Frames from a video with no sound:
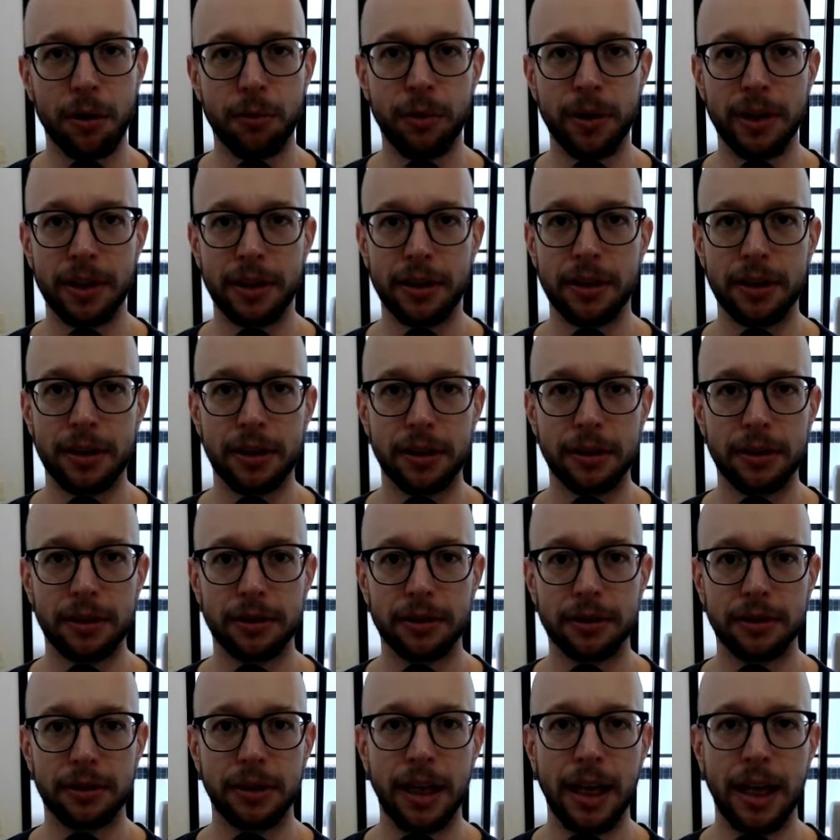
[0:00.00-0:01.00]
we want
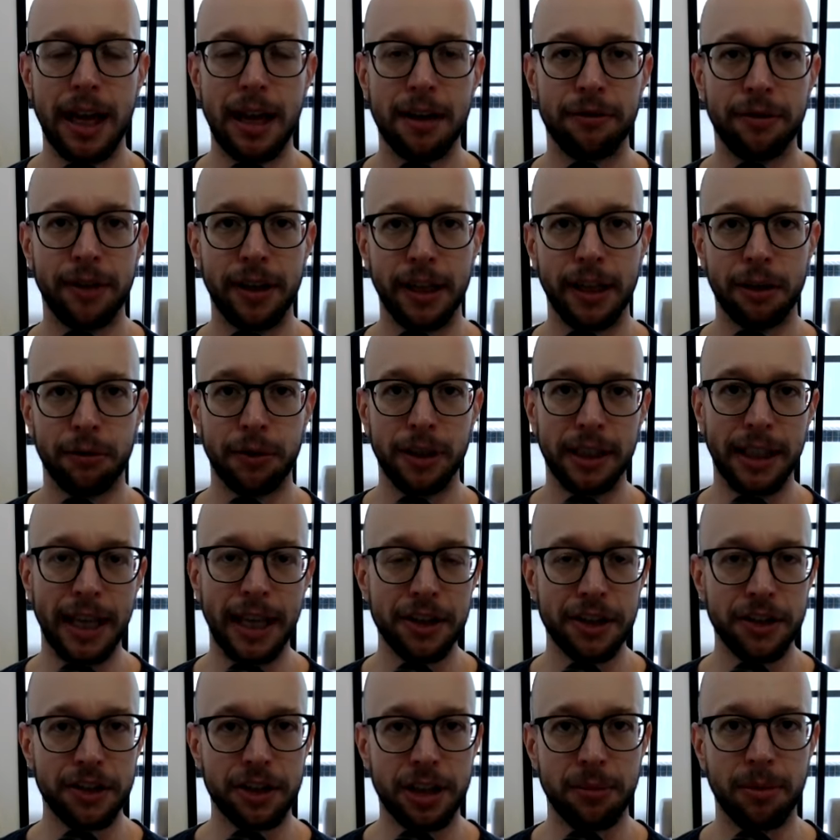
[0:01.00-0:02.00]
to have a
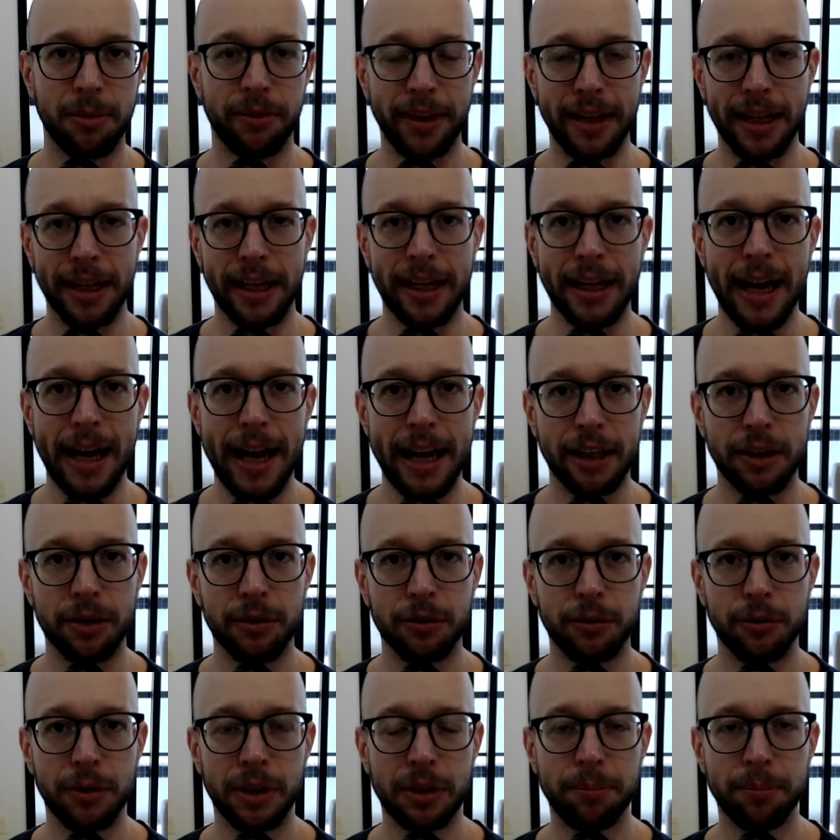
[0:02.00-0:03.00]
relationship of any
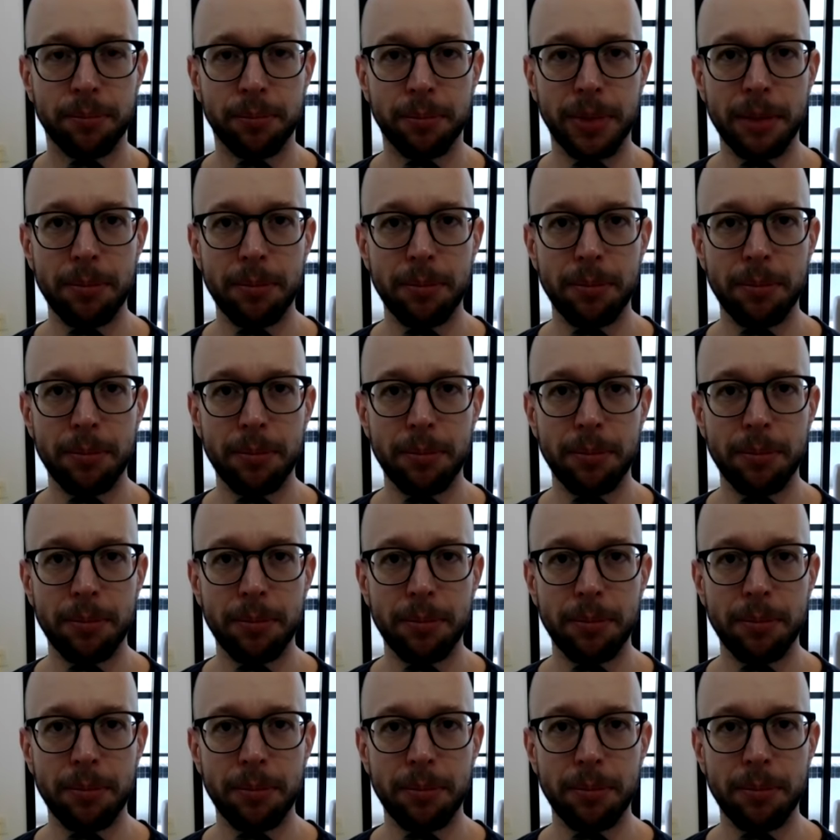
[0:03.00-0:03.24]
kind with